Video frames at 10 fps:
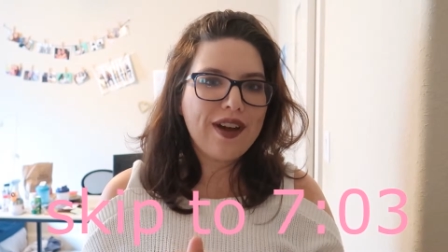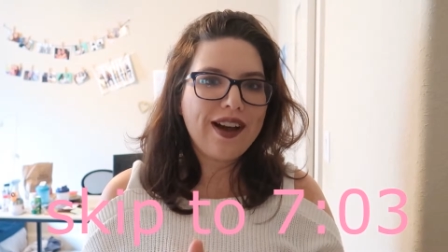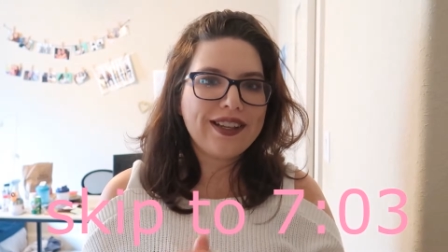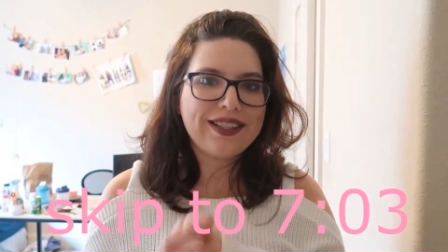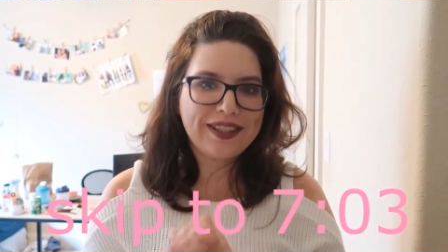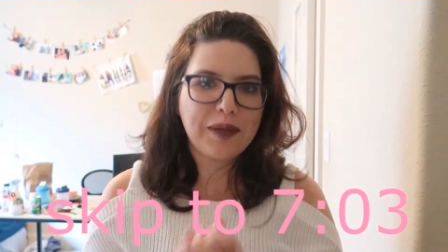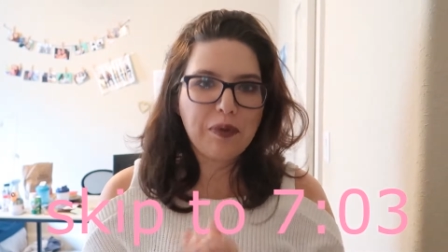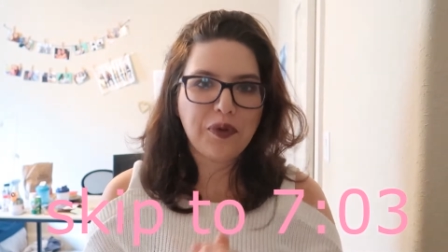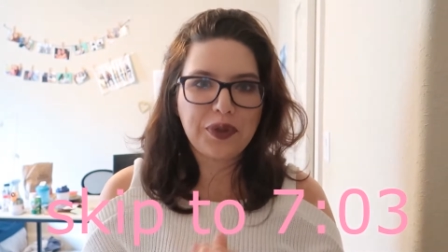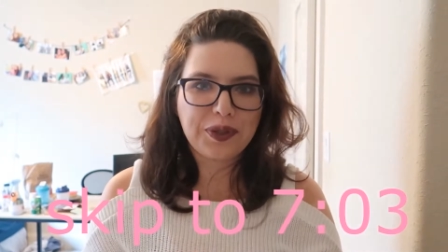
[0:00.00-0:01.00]
not,
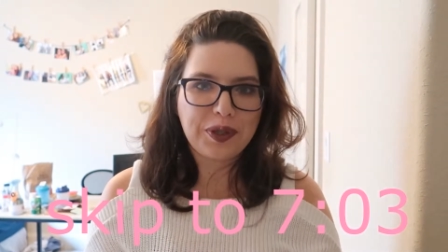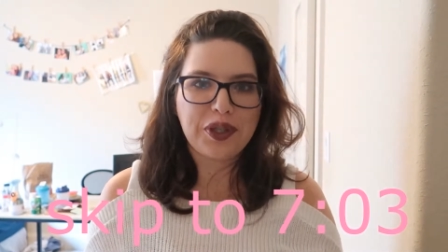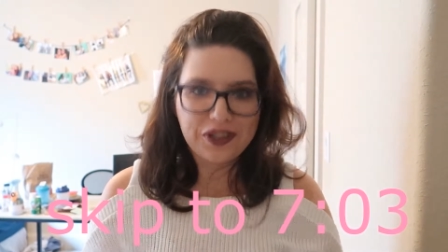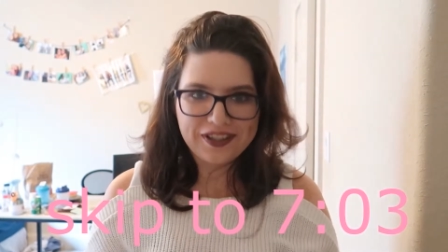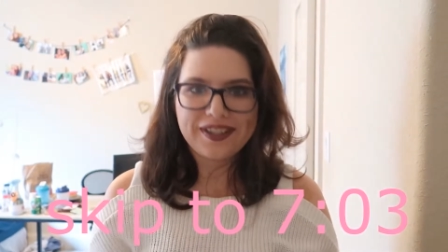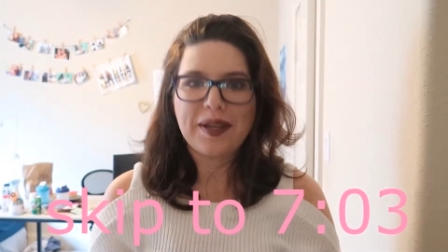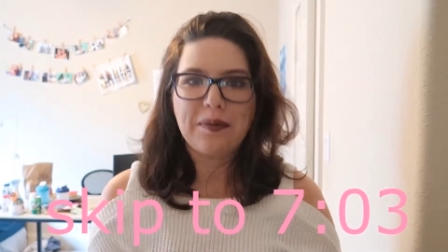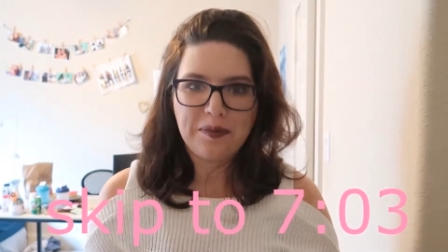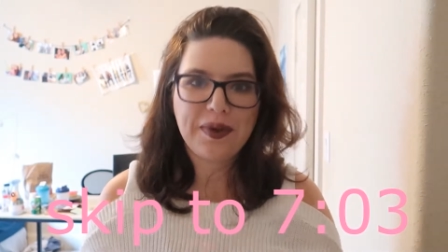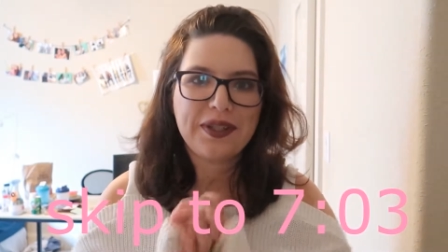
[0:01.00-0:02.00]
skip over this question because
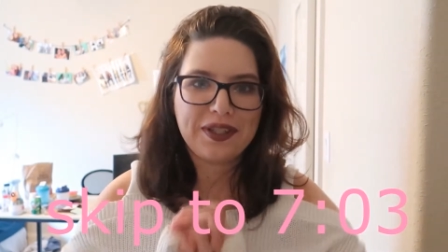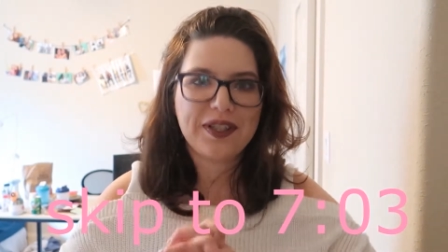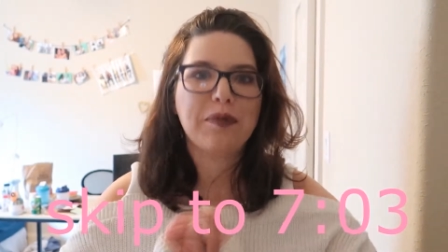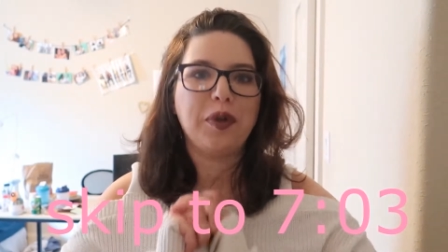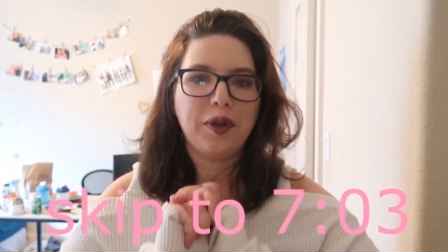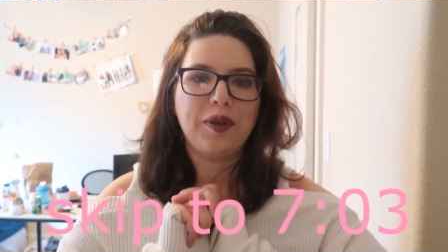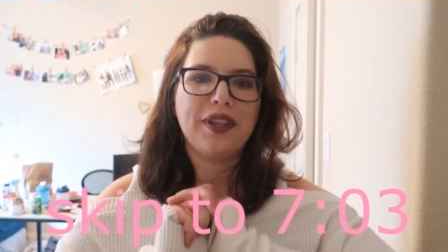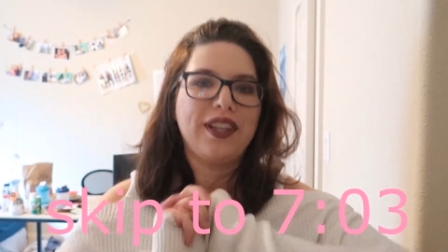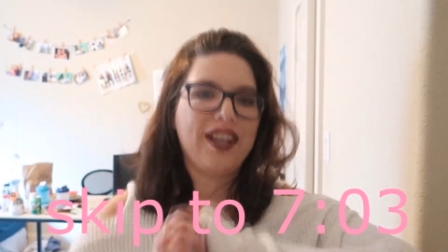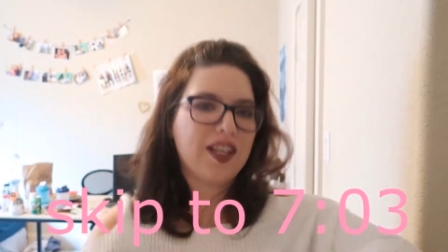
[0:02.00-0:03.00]
I'm about to spoil
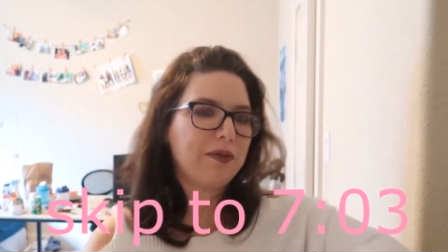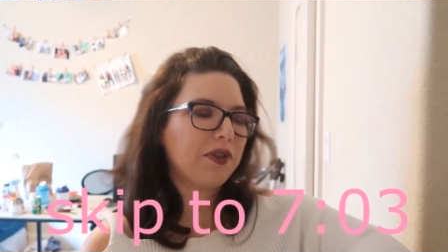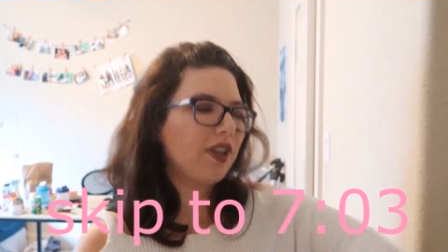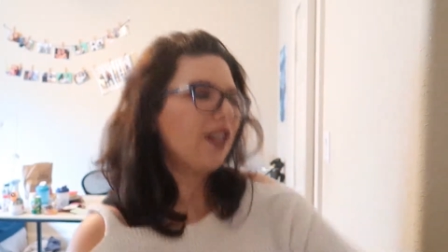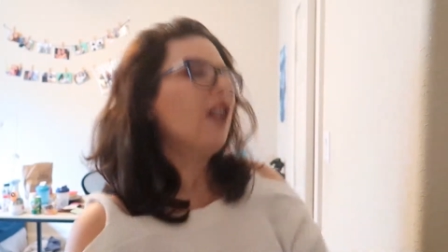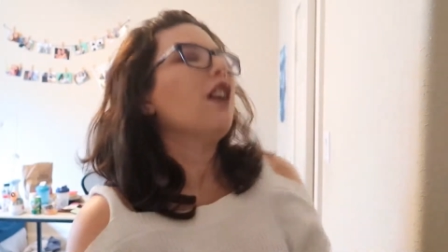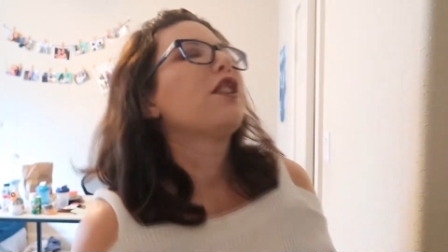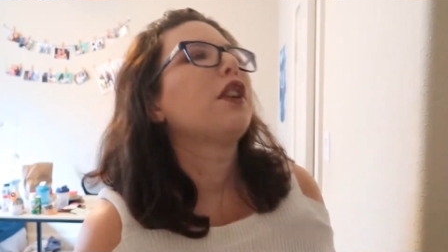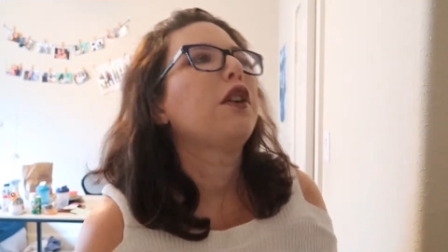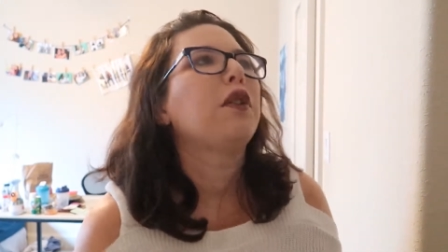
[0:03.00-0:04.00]
the last book.
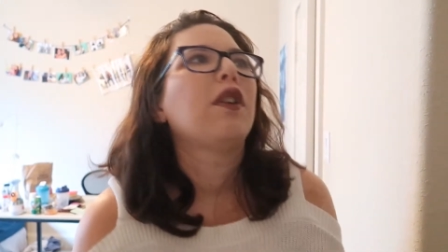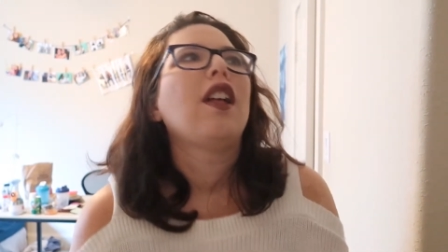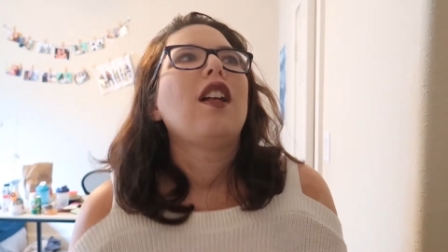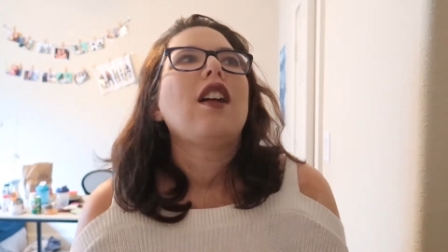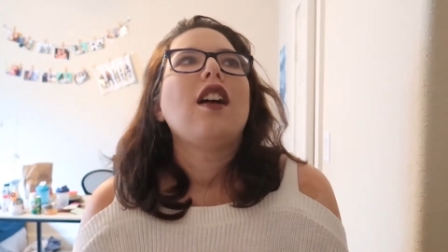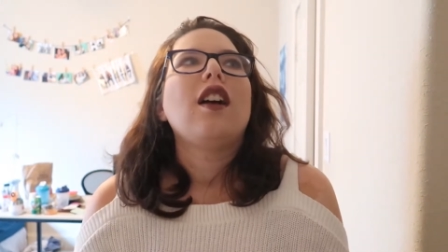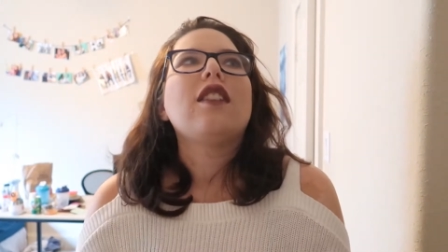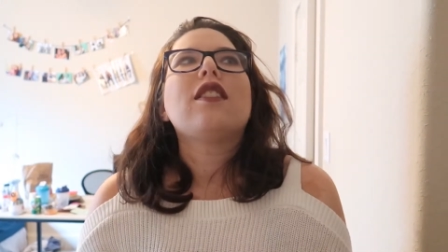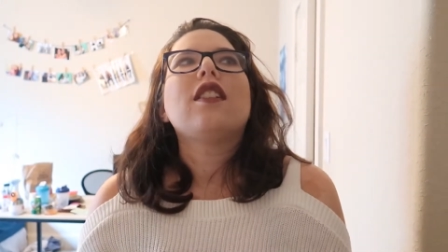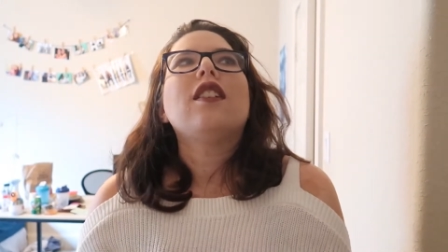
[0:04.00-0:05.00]
So
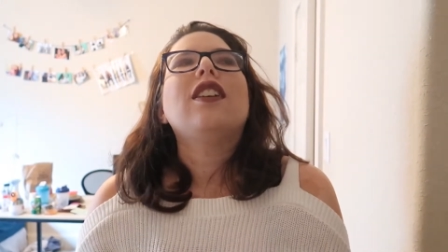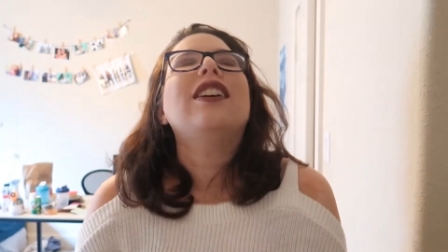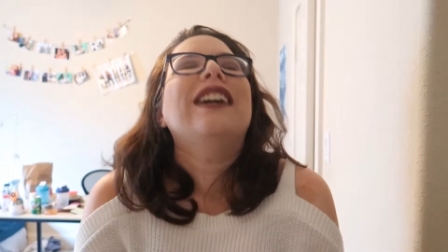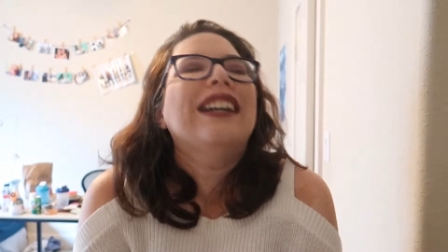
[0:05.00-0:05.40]
if